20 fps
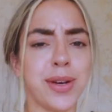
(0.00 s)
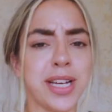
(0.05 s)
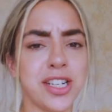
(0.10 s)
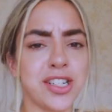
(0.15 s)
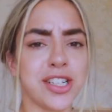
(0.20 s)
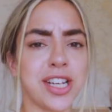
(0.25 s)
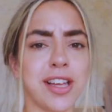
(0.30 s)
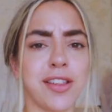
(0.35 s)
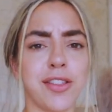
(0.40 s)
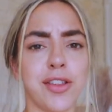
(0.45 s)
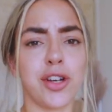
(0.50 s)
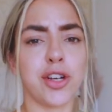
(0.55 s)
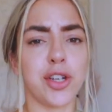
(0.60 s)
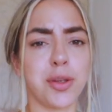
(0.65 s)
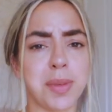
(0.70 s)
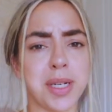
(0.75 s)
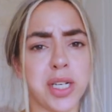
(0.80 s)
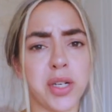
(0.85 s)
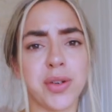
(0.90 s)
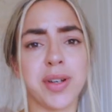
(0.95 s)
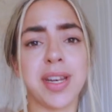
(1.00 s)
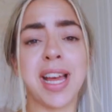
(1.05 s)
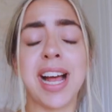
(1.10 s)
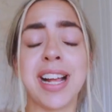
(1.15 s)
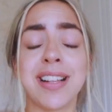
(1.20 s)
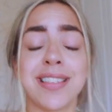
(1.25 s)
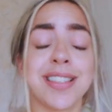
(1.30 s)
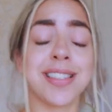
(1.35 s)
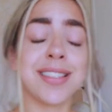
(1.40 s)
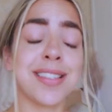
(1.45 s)
which I thought could be good
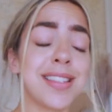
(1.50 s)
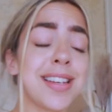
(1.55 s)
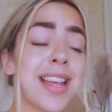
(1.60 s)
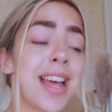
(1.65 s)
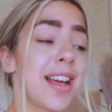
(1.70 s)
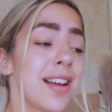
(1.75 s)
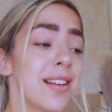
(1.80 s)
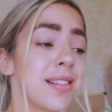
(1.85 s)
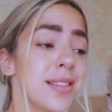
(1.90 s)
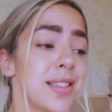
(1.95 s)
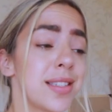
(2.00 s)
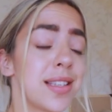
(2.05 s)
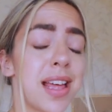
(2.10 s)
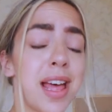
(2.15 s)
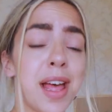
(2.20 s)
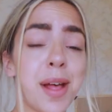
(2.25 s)
as snacks,